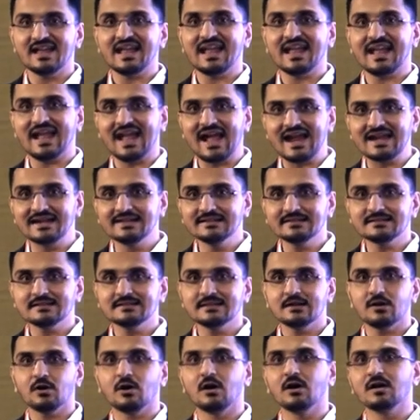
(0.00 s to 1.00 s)
add
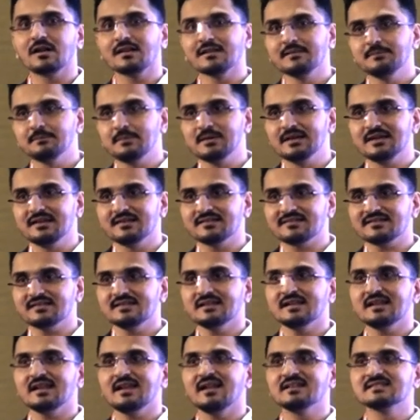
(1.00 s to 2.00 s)
or replace
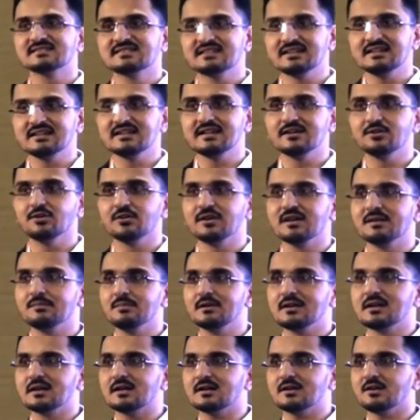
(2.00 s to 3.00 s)
SGLT2
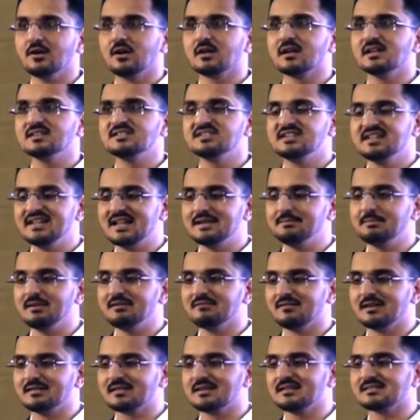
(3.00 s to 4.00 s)
inhibitor or a
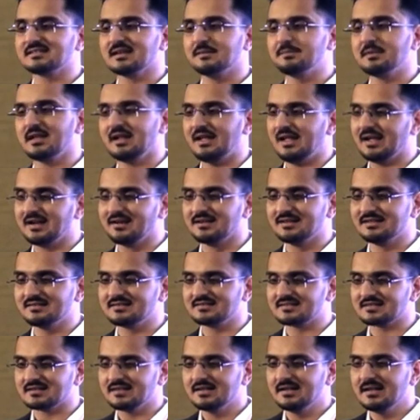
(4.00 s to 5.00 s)
GLP-1 receptor
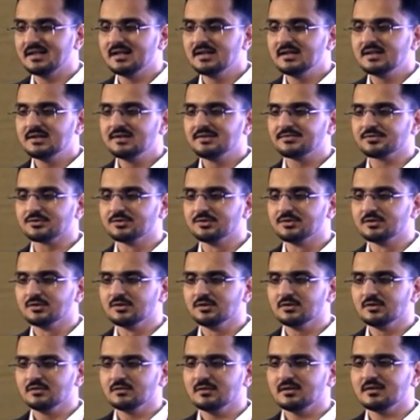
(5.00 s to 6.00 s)
agonist.
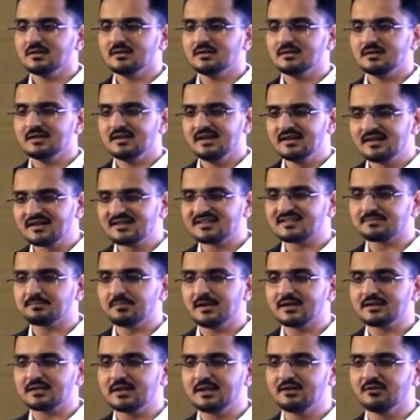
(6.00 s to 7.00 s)
So
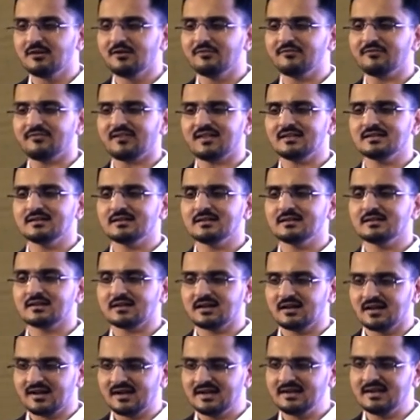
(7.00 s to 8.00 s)
irrespective of
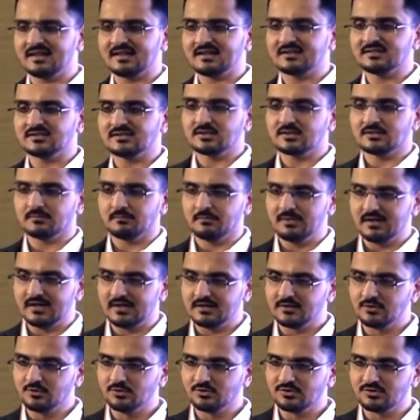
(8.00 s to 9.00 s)
current
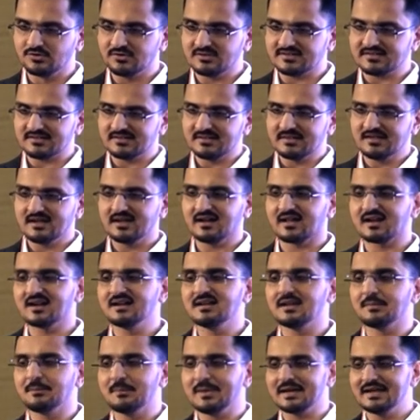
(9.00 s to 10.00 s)
blood glucose,
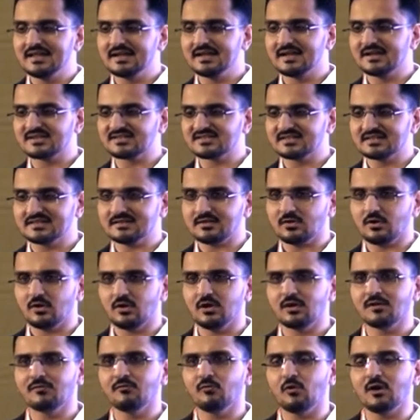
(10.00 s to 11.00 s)
current medication,
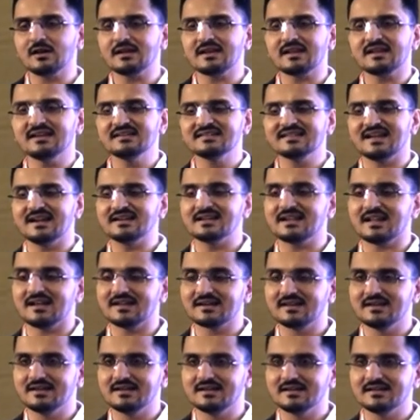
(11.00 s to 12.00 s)
or what is our
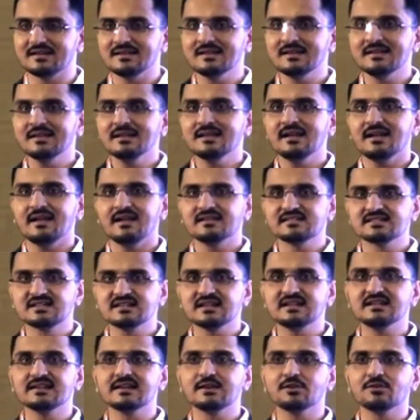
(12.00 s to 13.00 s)
target,
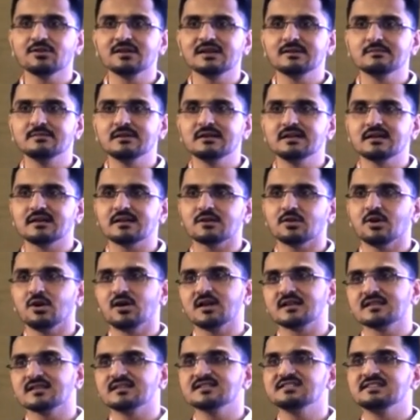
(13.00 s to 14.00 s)
SGLT2 inhibitor
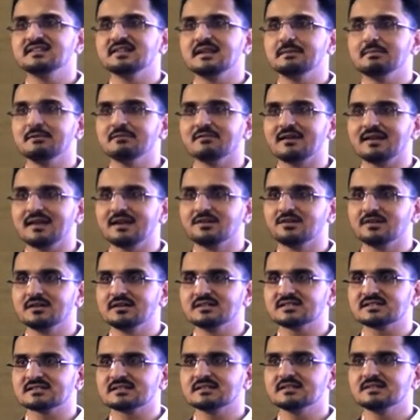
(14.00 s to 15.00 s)
or the GLP-1
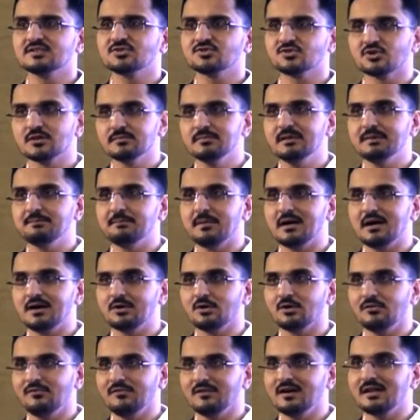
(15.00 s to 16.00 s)
agonist should be part
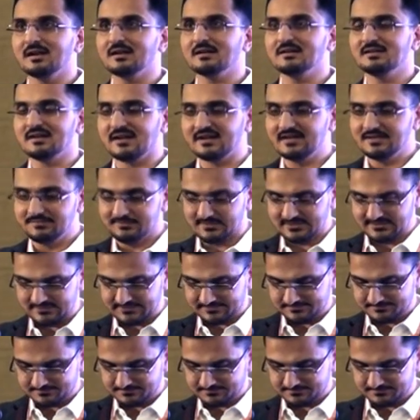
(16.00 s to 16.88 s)
of our treatment.